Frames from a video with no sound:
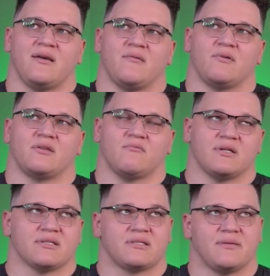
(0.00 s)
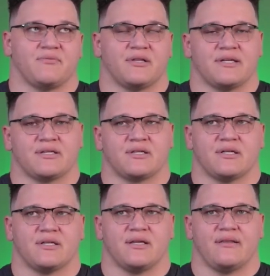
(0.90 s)
with the one
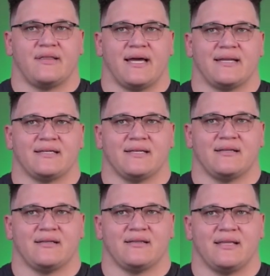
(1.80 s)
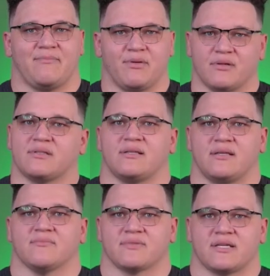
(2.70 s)
stipulation that they built it
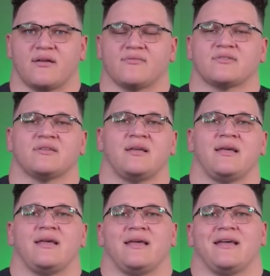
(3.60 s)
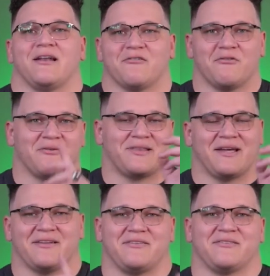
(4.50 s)
themselves. And I'll quote
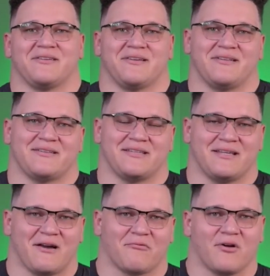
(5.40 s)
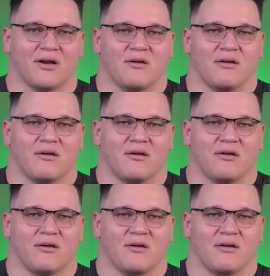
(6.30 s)
that and you can see how wrong I